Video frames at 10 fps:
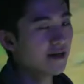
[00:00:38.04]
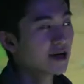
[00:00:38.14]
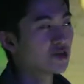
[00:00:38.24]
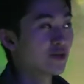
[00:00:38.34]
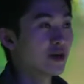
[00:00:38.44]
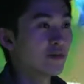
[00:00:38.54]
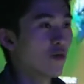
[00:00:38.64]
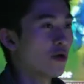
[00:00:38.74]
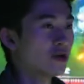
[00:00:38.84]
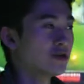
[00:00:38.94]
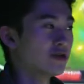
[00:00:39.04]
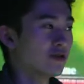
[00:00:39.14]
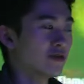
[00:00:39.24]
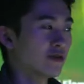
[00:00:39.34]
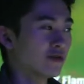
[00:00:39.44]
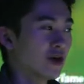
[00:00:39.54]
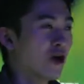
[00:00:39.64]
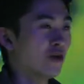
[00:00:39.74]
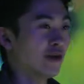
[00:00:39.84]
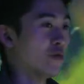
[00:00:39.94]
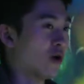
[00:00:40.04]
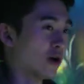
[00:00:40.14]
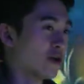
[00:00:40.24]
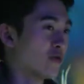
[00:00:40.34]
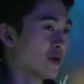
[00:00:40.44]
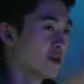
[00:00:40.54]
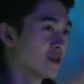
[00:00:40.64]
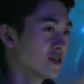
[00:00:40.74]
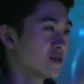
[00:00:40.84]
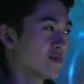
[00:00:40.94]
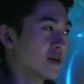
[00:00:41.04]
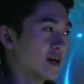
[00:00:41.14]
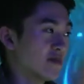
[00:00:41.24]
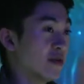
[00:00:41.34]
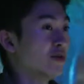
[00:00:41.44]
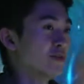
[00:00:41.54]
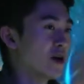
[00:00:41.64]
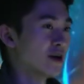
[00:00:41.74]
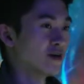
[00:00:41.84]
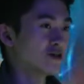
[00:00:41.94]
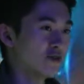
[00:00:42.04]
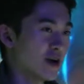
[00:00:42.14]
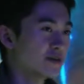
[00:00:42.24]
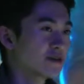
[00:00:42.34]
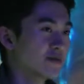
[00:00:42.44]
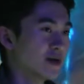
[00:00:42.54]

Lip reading: I think it's really important to not only work on your weaknesses, but like build upon your strengths,